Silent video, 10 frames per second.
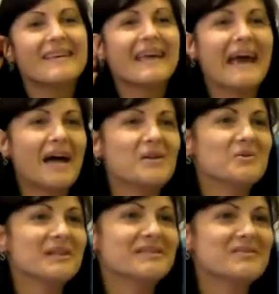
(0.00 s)
I know
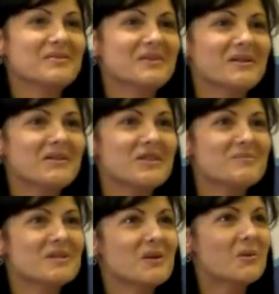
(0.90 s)
that Jim
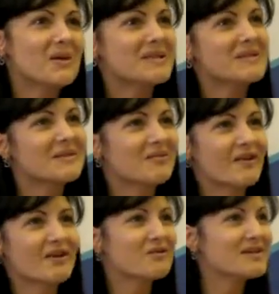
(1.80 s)
is always
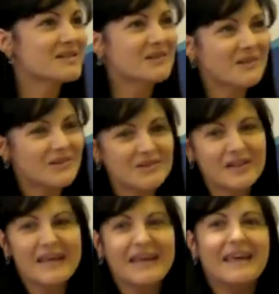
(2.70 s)
very critical.
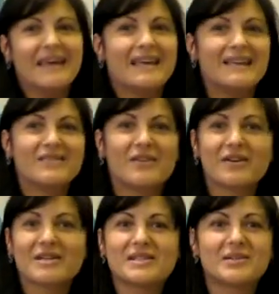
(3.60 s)
He's very
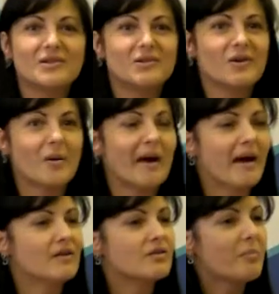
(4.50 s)
critical
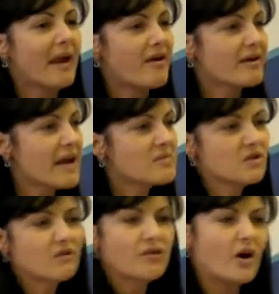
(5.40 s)
about paradigms
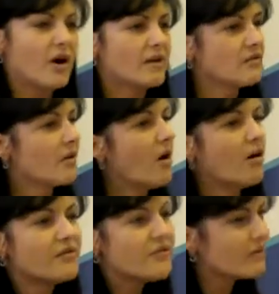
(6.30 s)
of thought
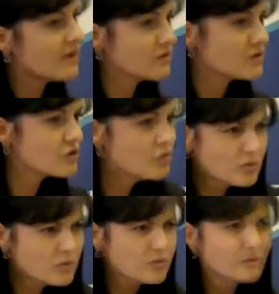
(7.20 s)
of theoretical
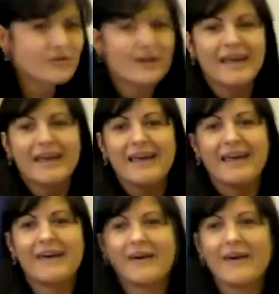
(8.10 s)
schools.
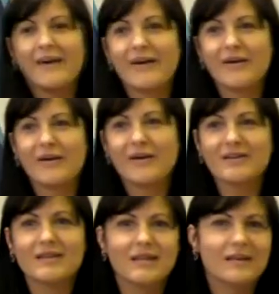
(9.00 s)

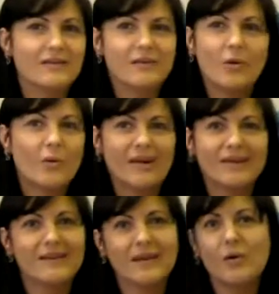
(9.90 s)
He
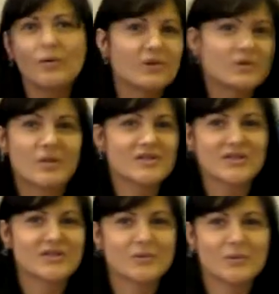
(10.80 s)
always wants
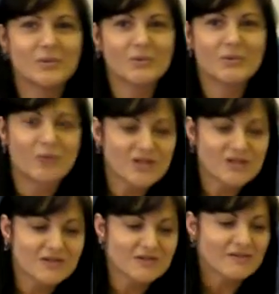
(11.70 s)
us to
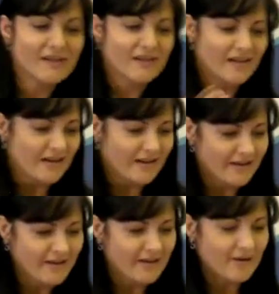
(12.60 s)
question
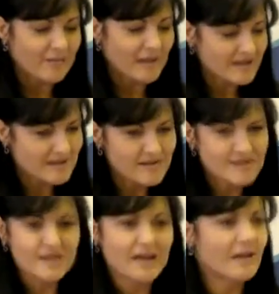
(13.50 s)

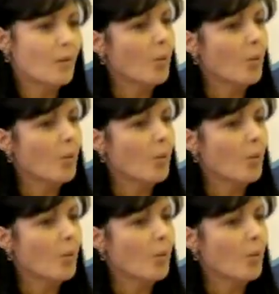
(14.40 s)
existing